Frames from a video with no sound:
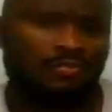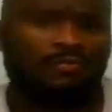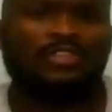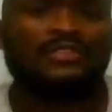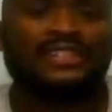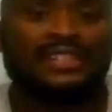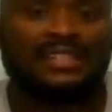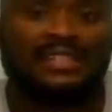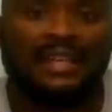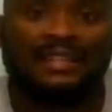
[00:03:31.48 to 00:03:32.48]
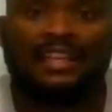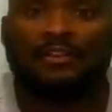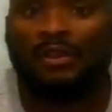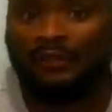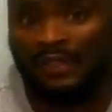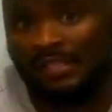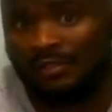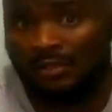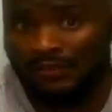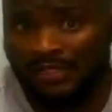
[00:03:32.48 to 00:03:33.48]
universities like the UFS
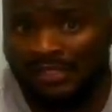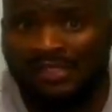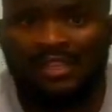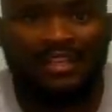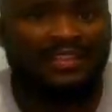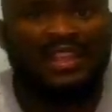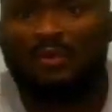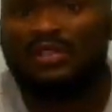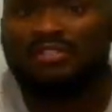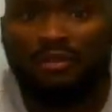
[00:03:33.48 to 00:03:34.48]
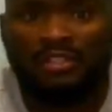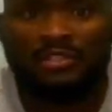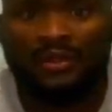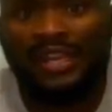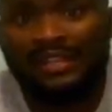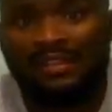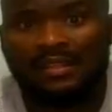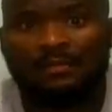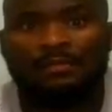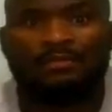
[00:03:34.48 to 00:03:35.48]
courses they won't credit you
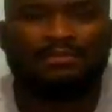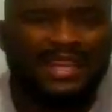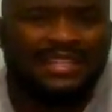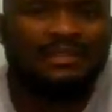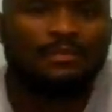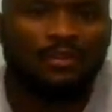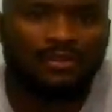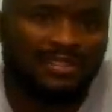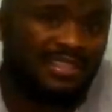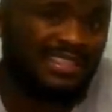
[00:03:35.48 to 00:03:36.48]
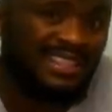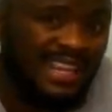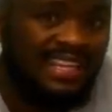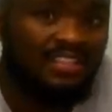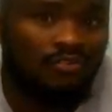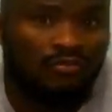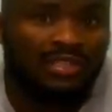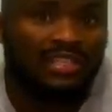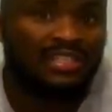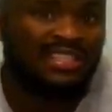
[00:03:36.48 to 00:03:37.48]
anything mainly because their
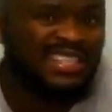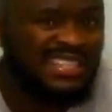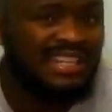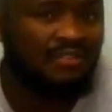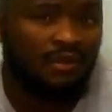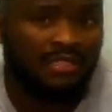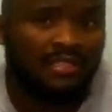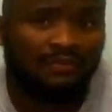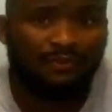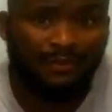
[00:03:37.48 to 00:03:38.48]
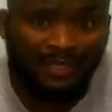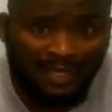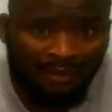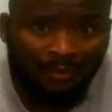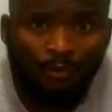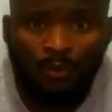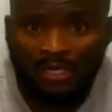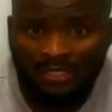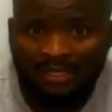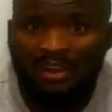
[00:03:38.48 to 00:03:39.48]
degree is integrated from year
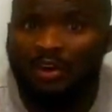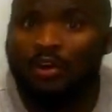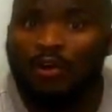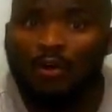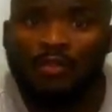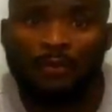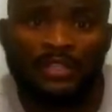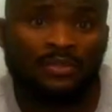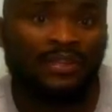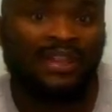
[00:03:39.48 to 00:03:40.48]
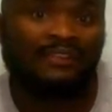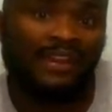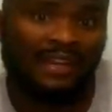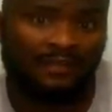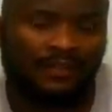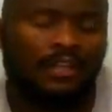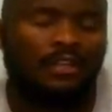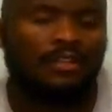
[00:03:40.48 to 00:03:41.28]
1 all the way to year 5.